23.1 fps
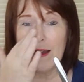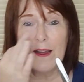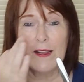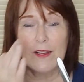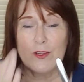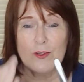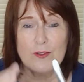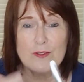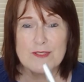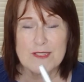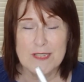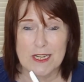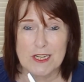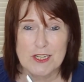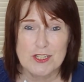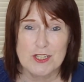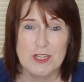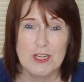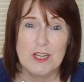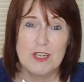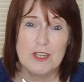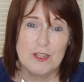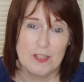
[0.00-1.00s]
I can't
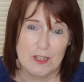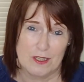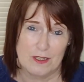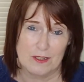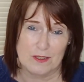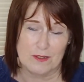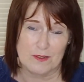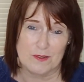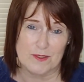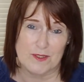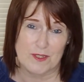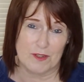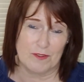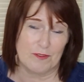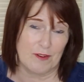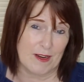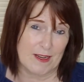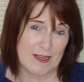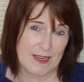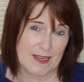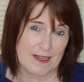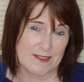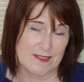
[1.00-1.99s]
actually use
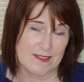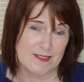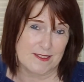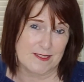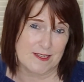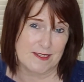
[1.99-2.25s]
right-handed